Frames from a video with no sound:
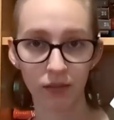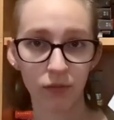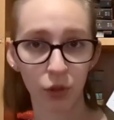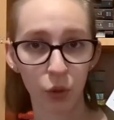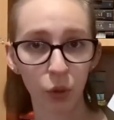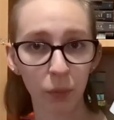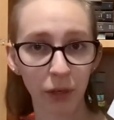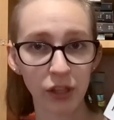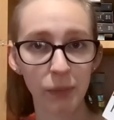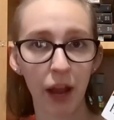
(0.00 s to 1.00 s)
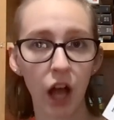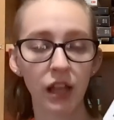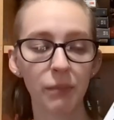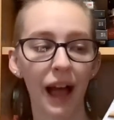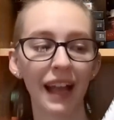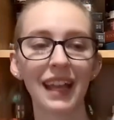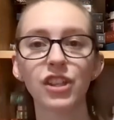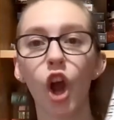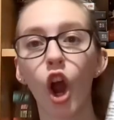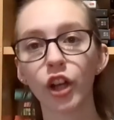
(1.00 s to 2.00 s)
The Cruel Prince by Holly Black,
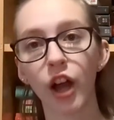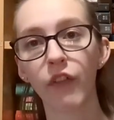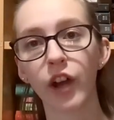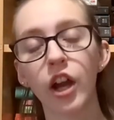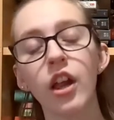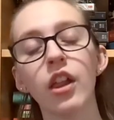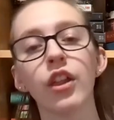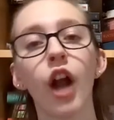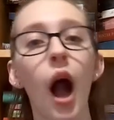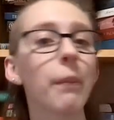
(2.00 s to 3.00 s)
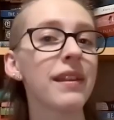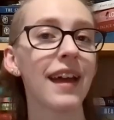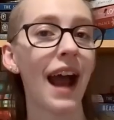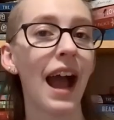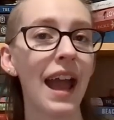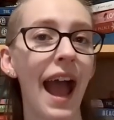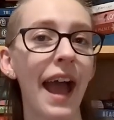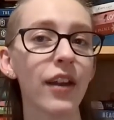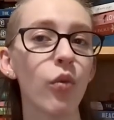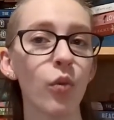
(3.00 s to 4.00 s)
it's hardcover. The copy that I
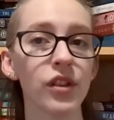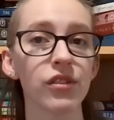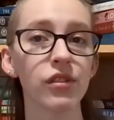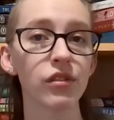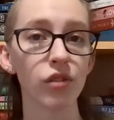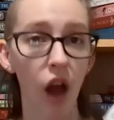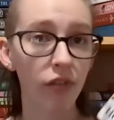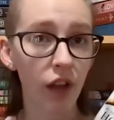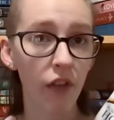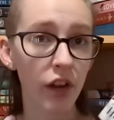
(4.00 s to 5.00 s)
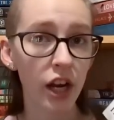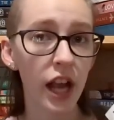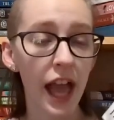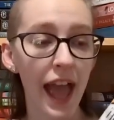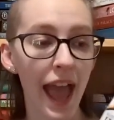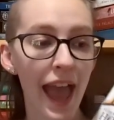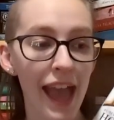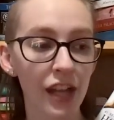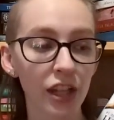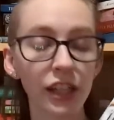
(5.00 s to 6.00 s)
had was softcover
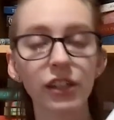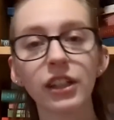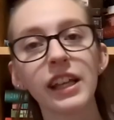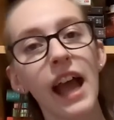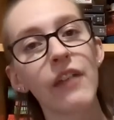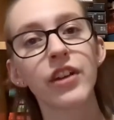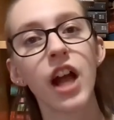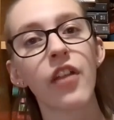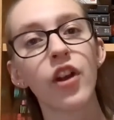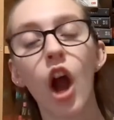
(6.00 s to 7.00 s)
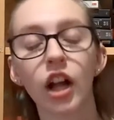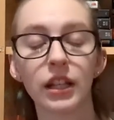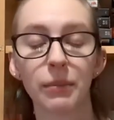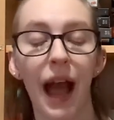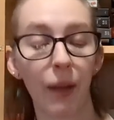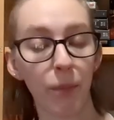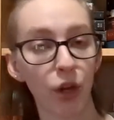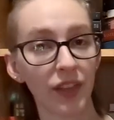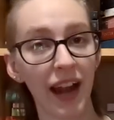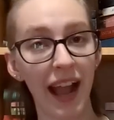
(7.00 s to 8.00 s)
and literally every other Holly Black
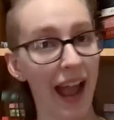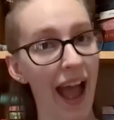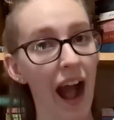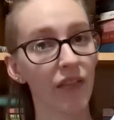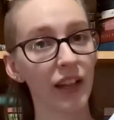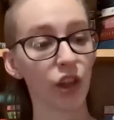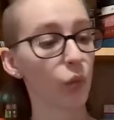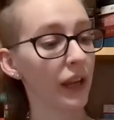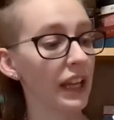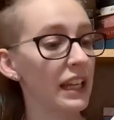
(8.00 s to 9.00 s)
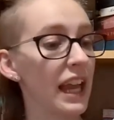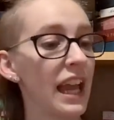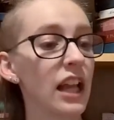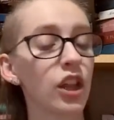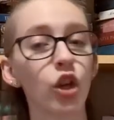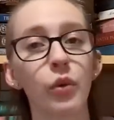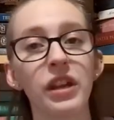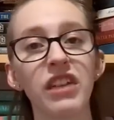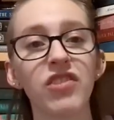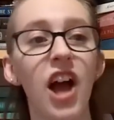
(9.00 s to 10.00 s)
book that I have, like The Wicked King, The
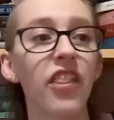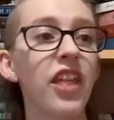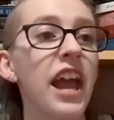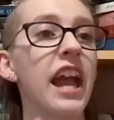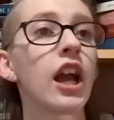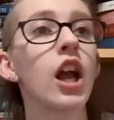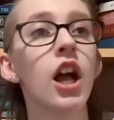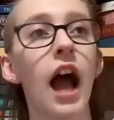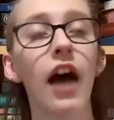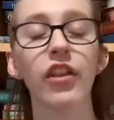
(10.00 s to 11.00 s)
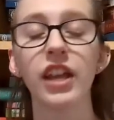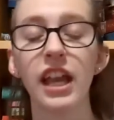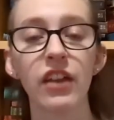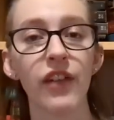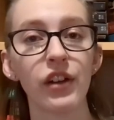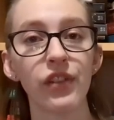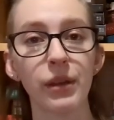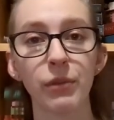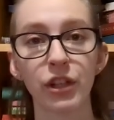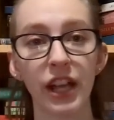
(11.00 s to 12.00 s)
Queen of Nothing, How the King of
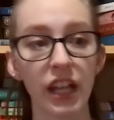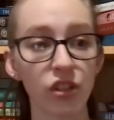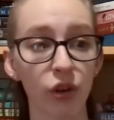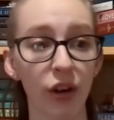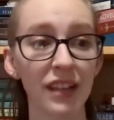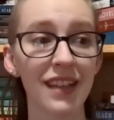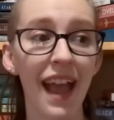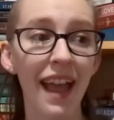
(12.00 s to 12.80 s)
Elfhame Learned Hate Stories,